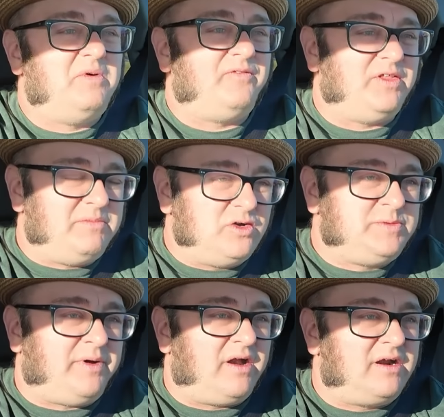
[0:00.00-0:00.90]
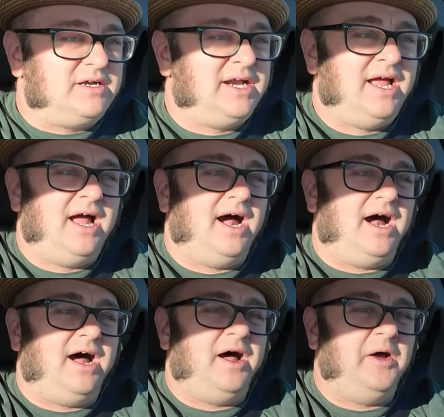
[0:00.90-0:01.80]
But for the most part,
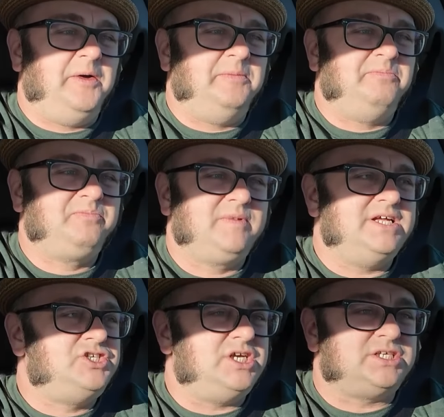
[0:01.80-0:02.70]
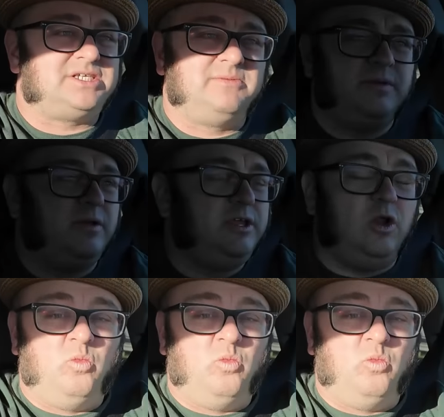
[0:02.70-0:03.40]
um, it's just, you know,